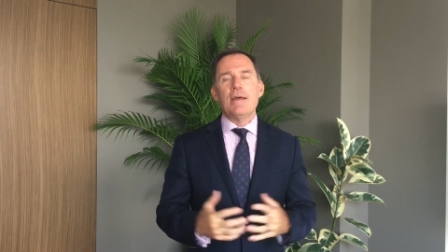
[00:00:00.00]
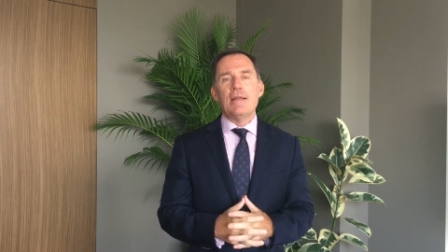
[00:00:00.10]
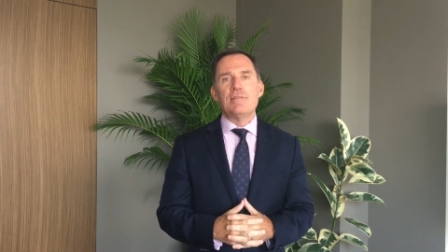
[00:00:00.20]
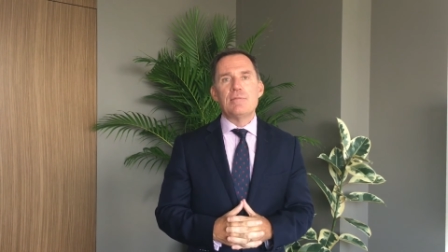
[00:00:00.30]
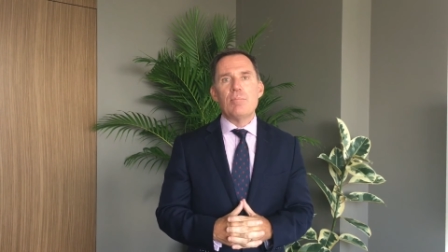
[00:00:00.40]

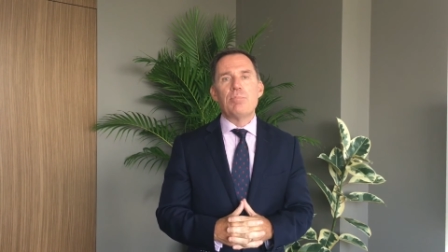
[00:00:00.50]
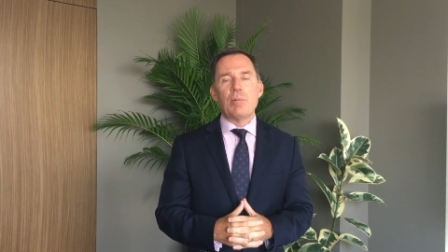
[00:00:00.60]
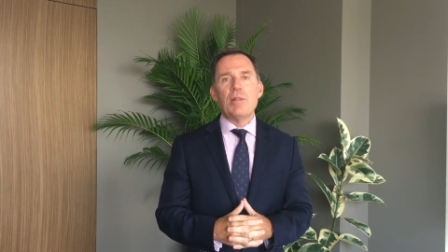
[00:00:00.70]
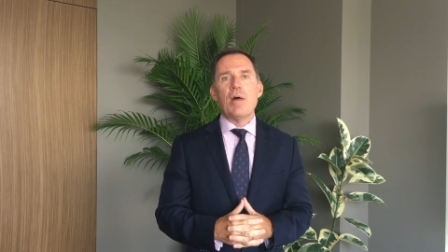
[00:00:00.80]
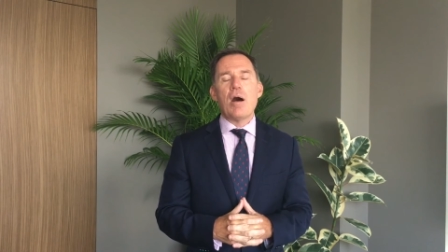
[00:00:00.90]
it's
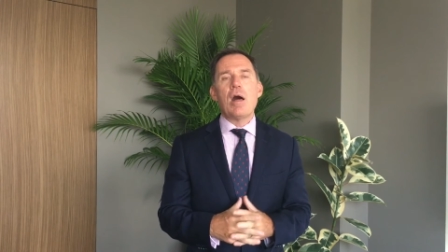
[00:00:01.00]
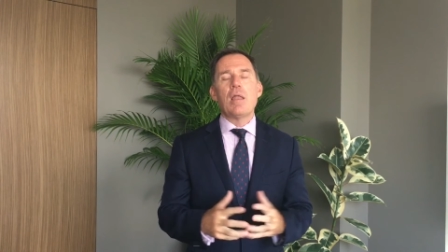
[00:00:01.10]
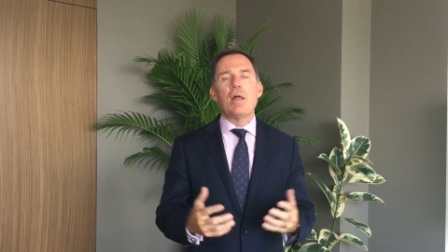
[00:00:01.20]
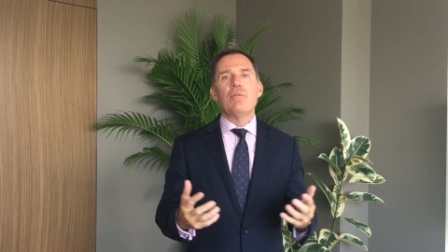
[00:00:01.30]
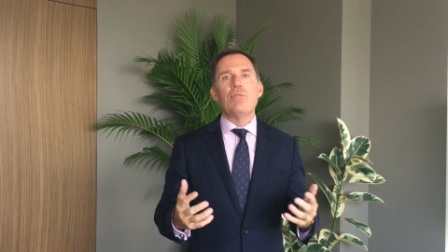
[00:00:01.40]
probably the
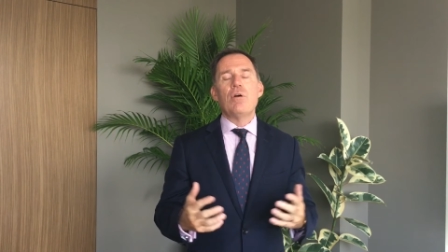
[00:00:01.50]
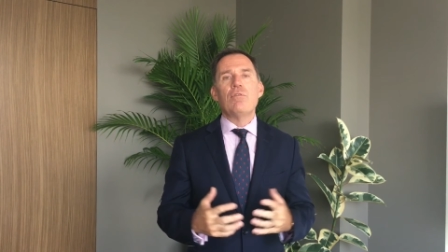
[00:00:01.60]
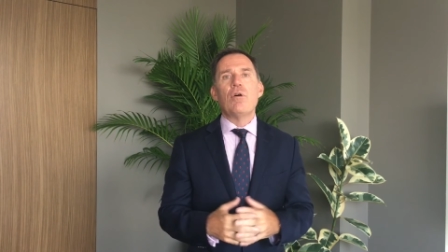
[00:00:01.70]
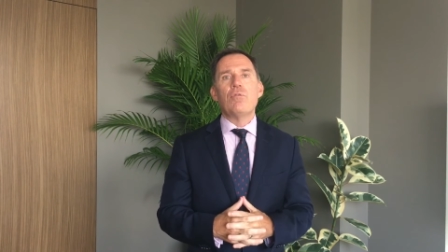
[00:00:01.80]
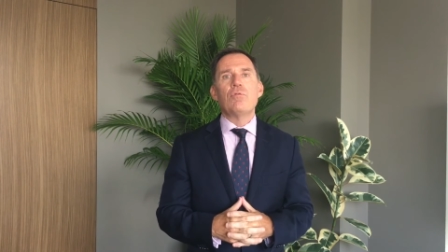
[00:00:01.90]
highlight
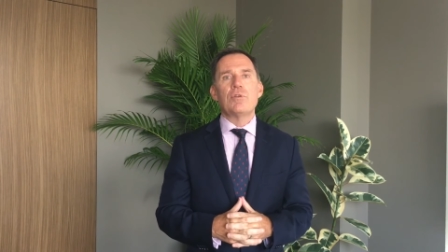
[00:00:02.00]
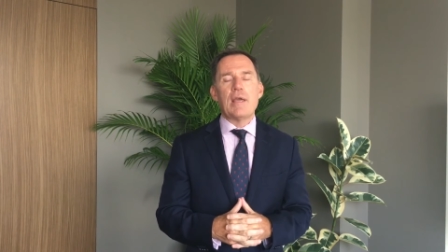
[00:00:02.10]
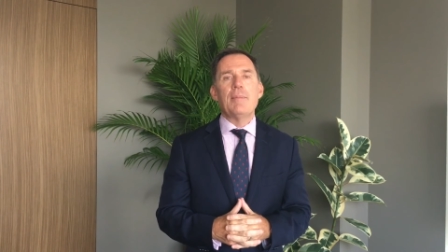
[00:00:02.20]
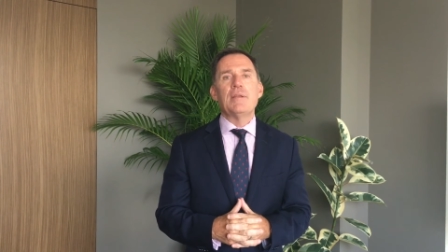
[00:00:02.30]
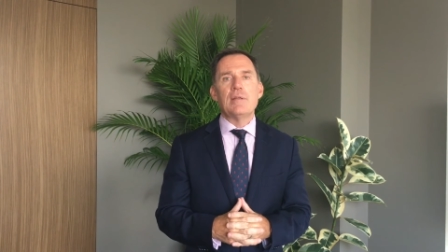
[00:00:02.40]
of
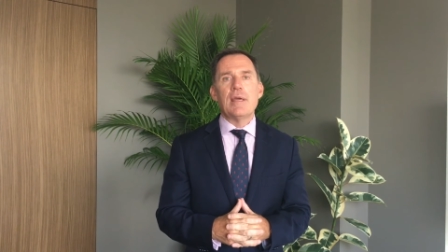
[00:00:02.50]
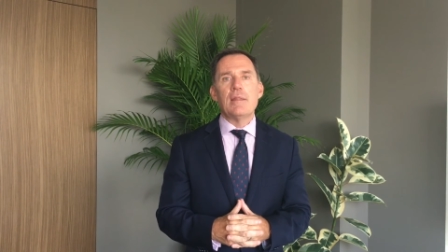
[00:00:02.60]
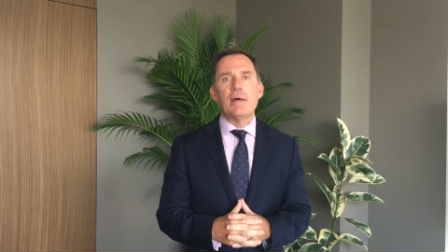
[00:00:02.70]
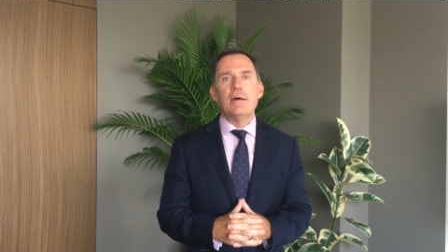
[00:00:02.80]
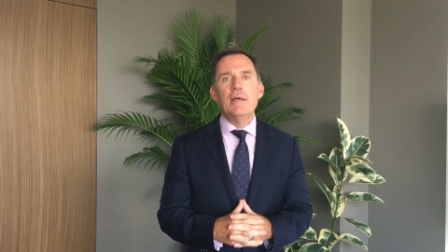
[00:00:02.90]
coming
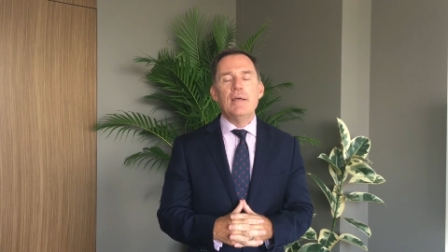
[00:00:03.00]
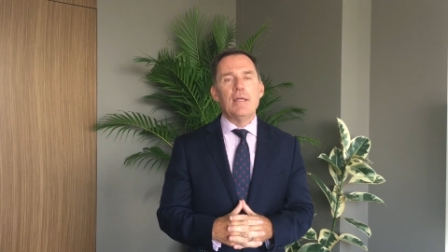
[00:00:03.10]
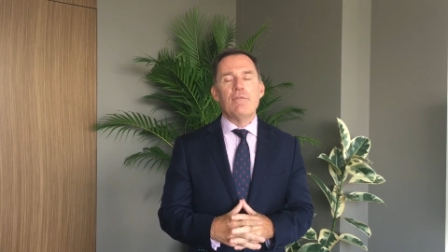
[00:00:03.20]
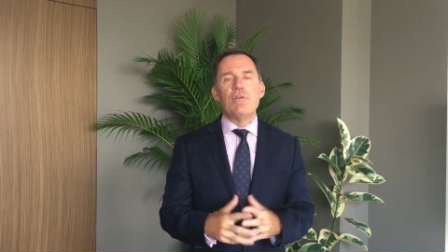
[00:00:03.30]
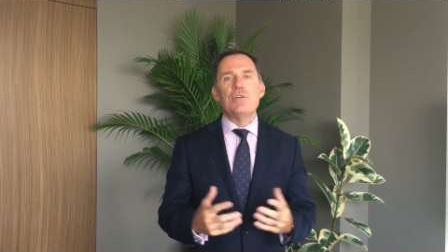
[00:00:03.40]
together
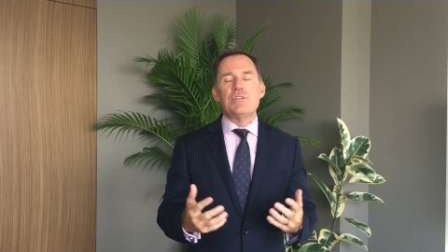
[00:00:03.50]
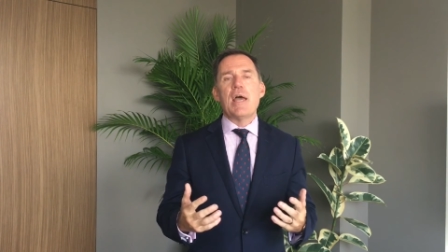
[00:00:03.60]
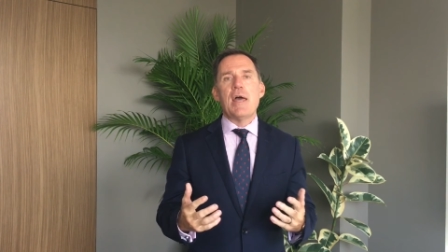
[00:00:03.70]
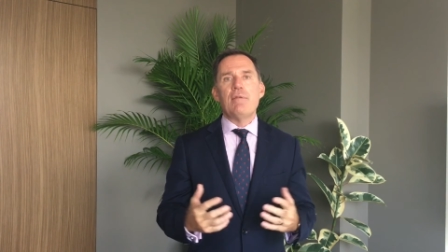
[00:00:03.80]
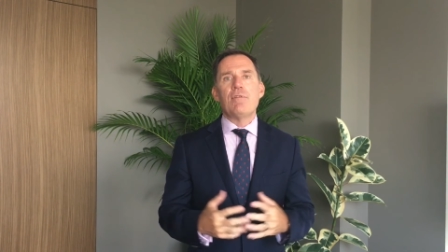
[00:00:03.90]
in a very
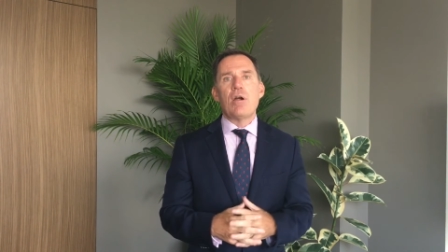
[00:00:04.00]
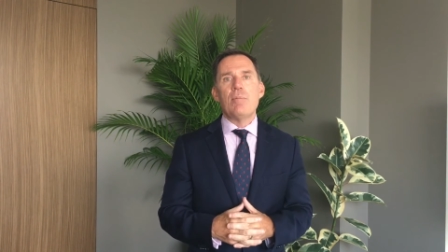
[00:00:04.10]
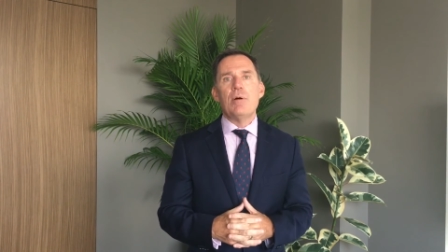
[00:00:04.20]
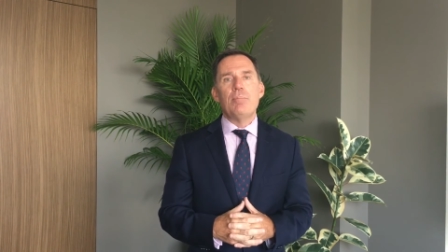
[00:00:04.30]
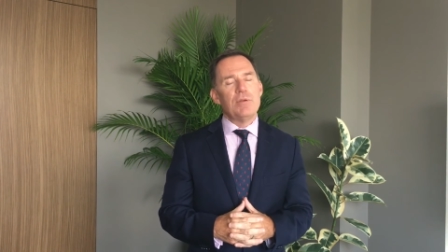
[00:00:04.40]
sad
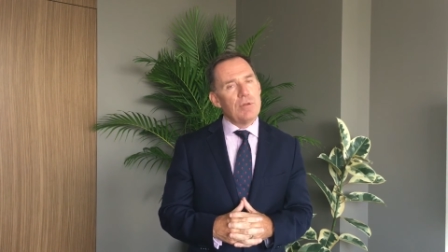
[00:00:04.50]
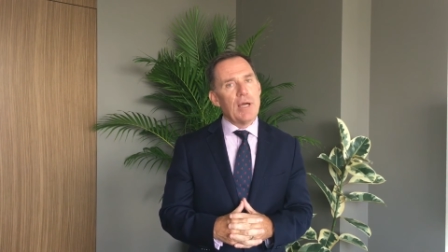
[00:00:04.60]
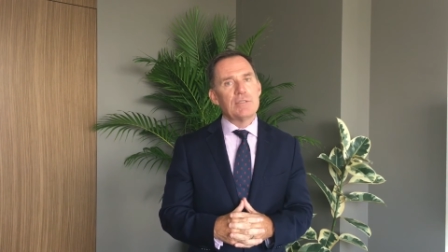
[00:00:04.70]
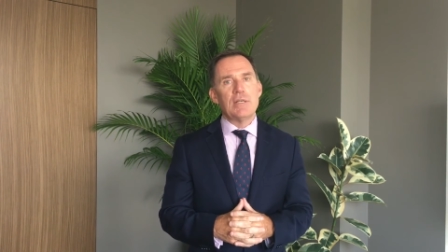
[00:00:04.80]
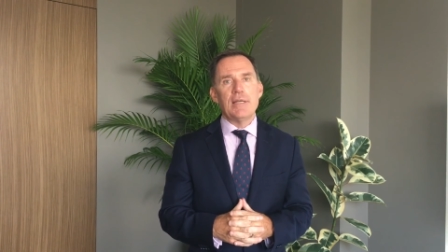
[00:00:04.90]
environment, but to
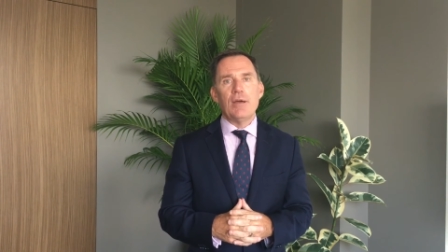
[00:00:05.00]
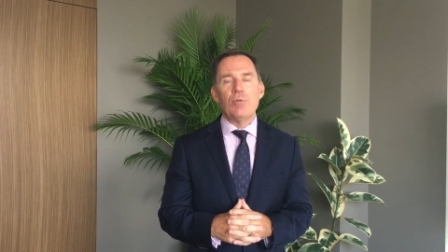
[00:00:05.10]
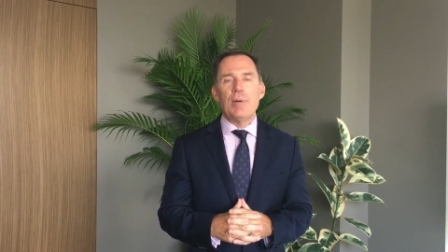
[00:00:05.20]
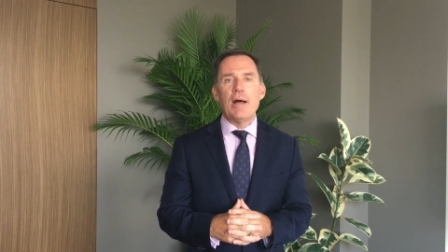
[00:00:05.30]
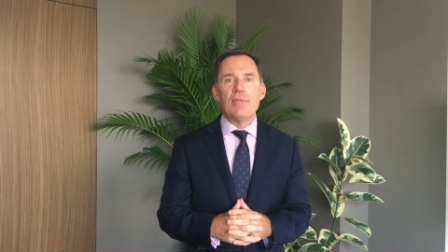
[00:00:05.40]
actually
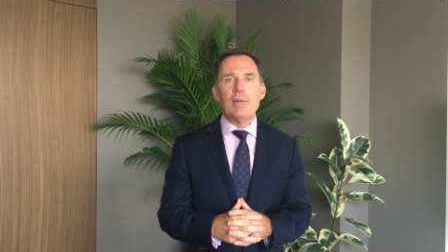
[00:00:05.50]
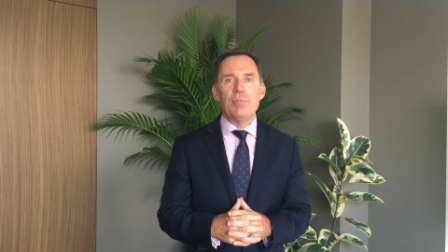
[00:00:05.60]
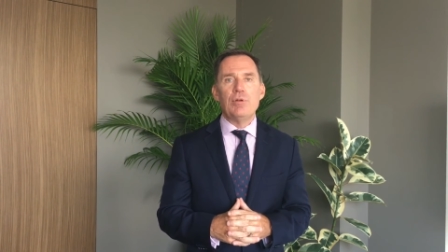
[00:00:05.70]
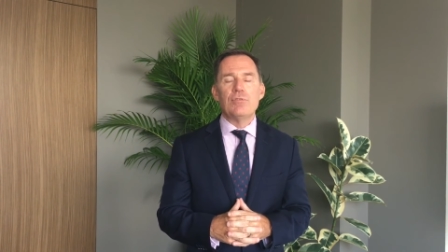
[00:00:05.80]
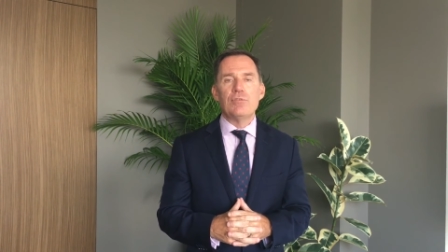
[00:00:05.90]
help out that
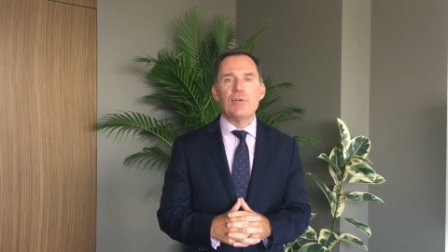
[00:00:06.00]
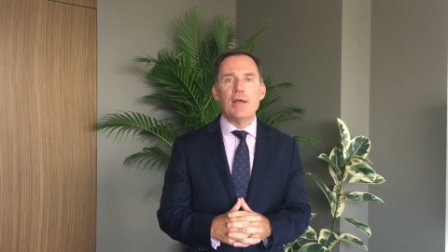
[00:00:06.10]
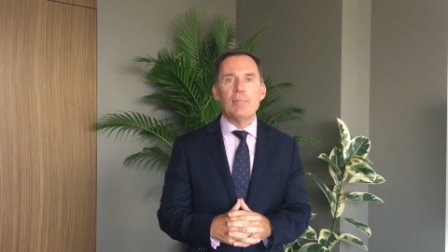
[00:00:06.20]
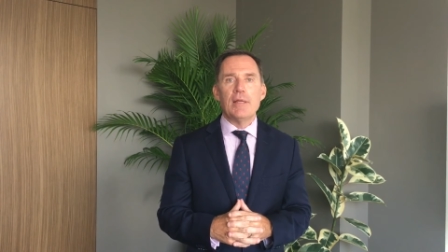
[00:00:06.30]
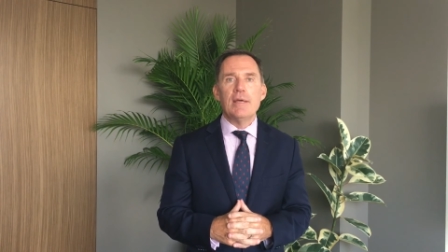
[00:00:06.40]
beautiful
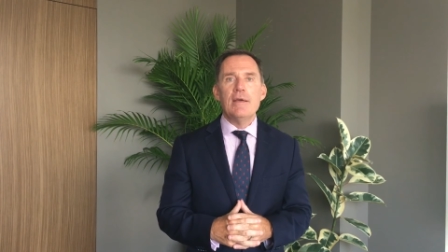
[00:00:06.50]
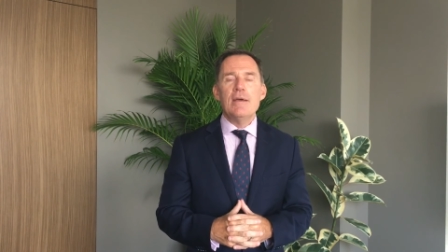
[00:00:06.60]
family,